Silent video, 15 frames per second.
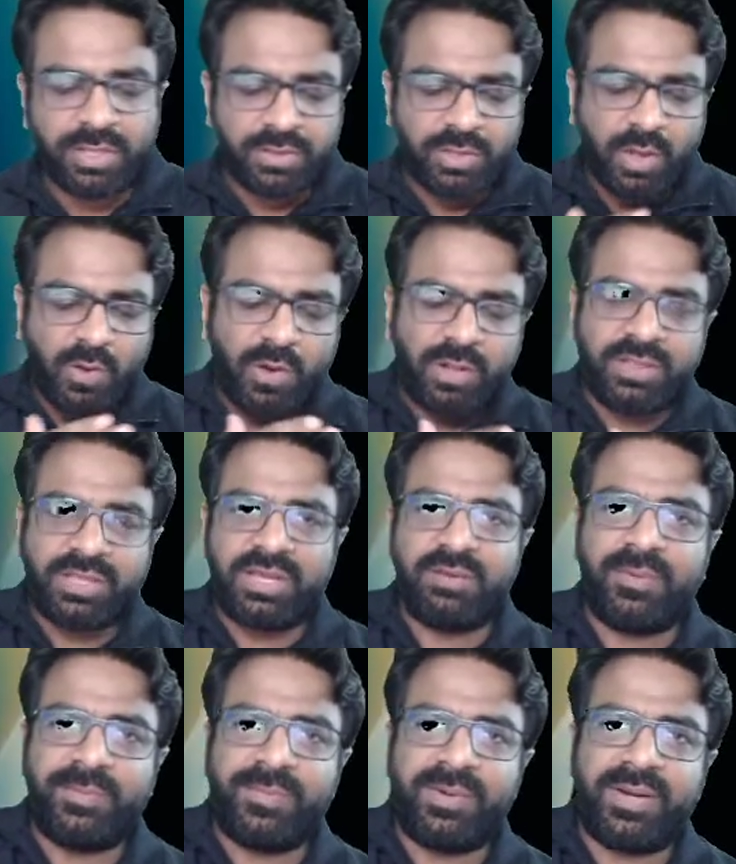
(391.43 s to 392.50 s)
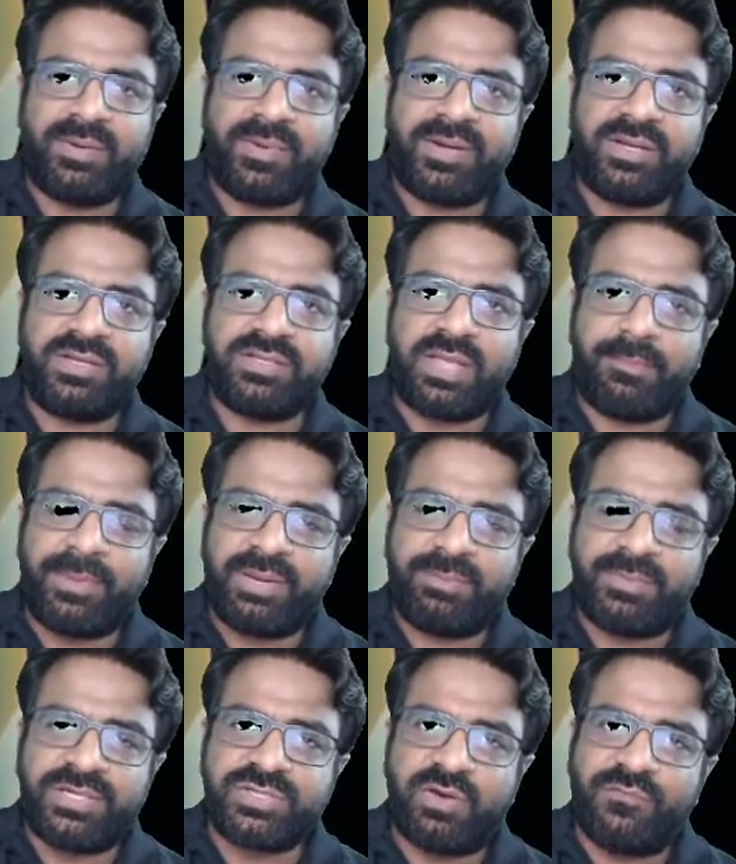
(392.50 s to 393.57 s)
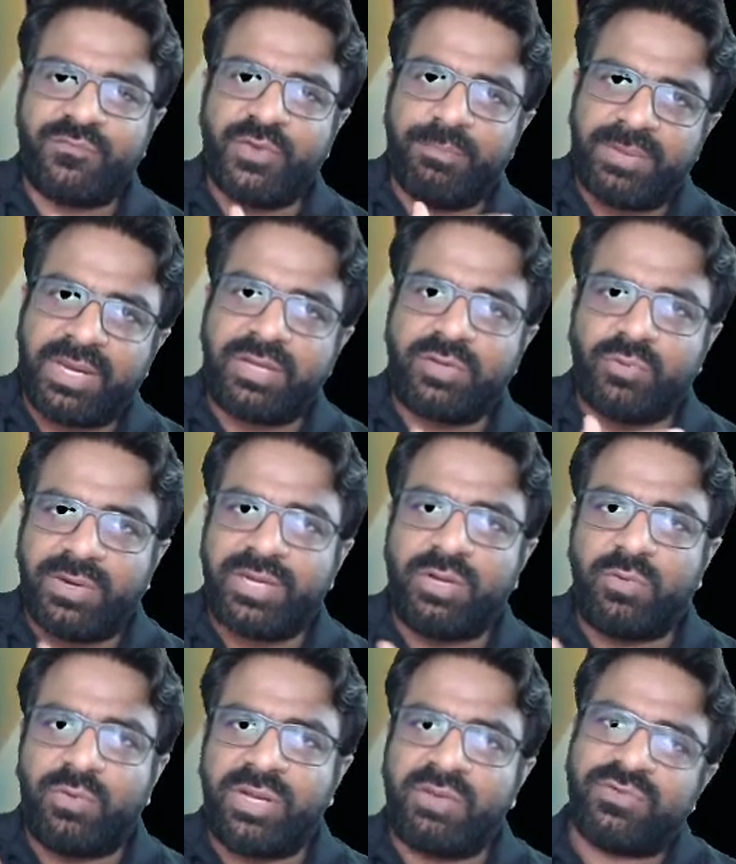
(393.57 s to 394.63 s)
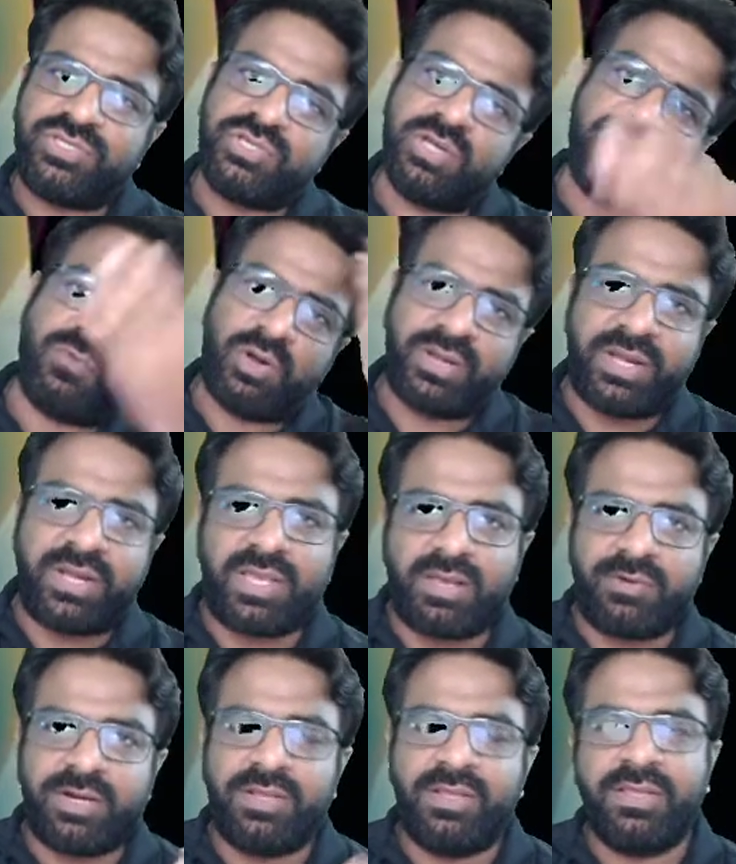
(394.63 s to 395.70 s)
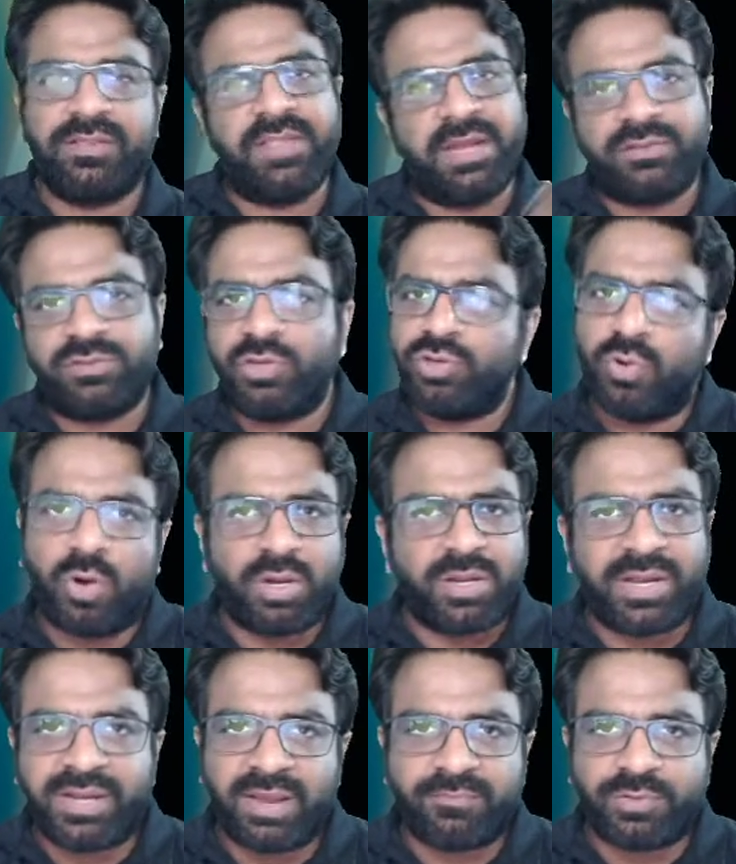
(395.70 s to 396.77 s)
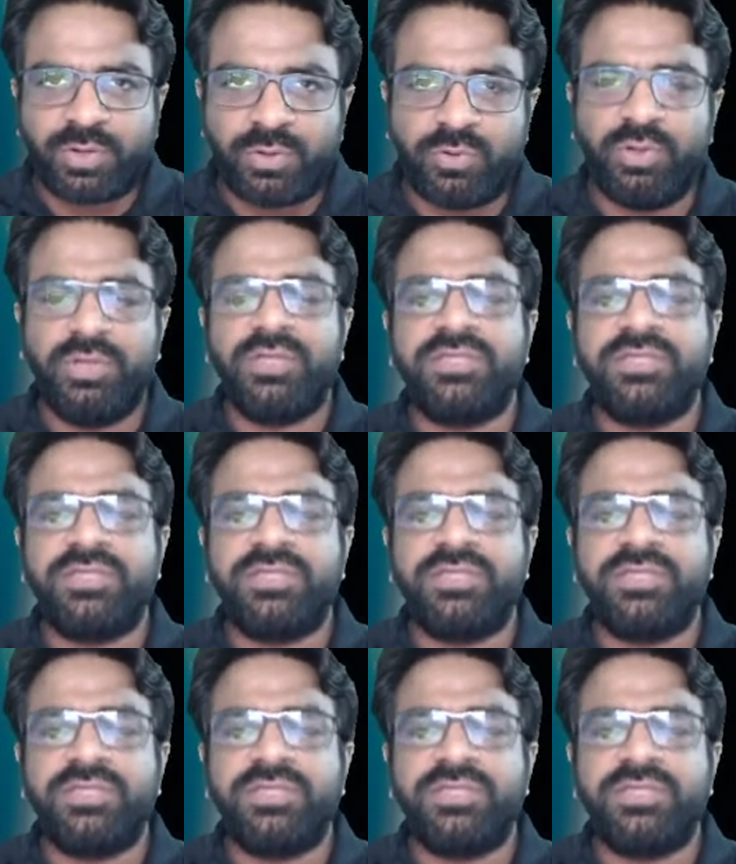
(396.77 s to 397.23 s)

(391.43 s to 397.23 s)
The all the amendments of your May 2020 which you have already covered, that you already have to do.